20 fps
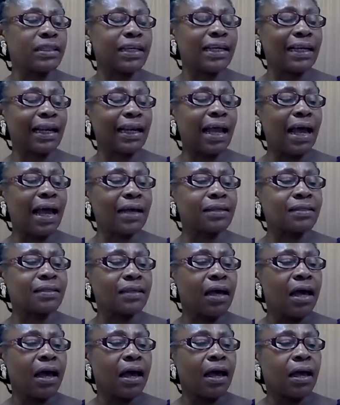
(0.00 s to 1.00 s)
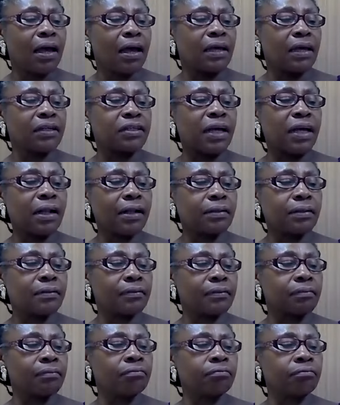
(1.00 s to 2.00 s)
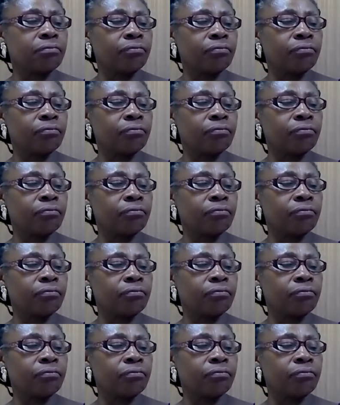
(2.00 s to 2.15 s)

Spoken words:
old in the class. A child